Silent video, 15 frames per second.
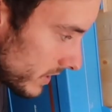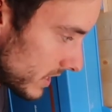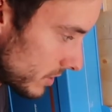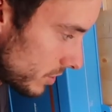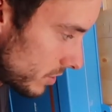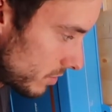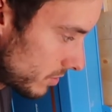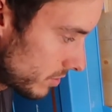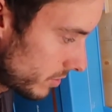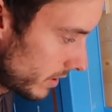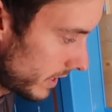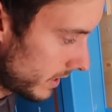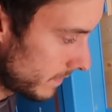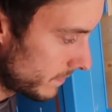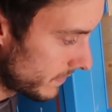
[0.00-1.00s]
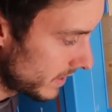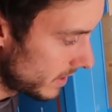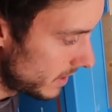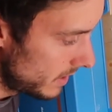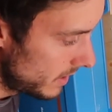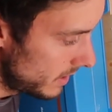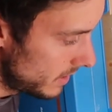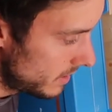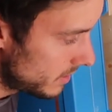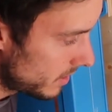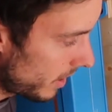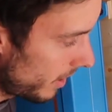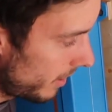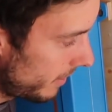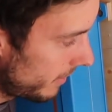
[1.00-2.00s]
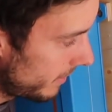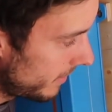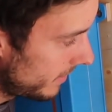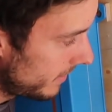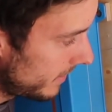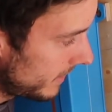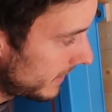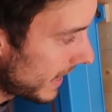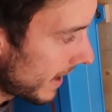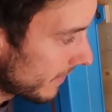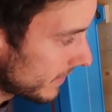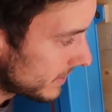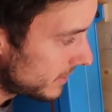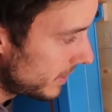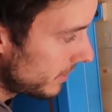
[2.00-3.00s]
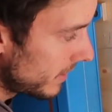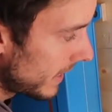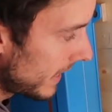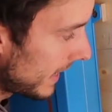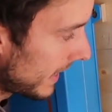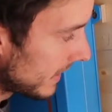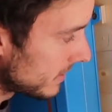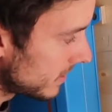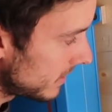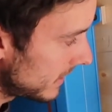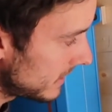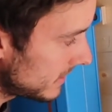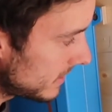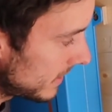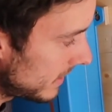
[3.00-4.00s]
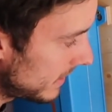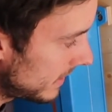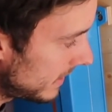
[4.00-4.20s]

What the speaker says: a digital screen. So yeah, this unit here, so this